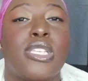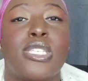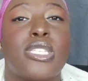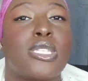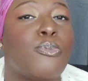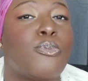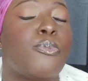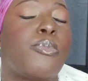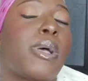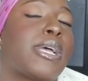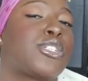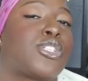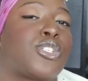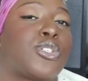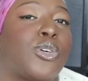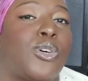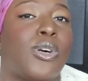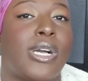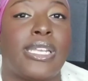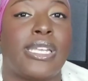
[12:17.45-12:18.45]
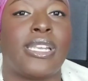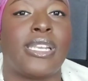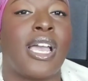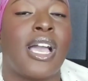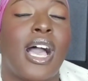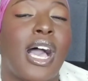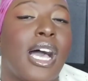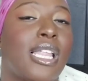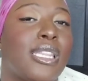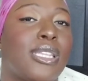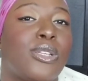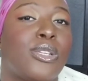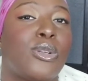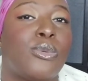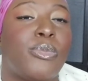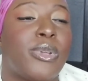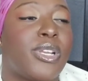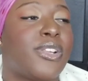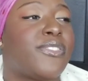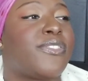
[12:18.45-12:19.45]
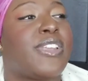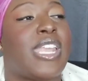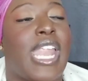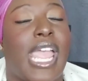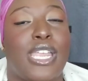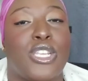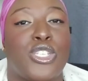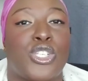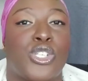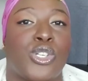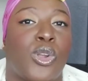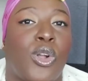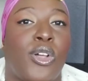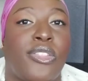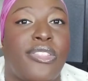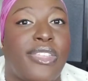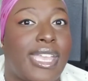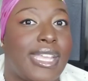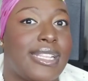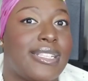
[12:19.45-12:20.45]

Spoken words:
special and a little bit of nature on the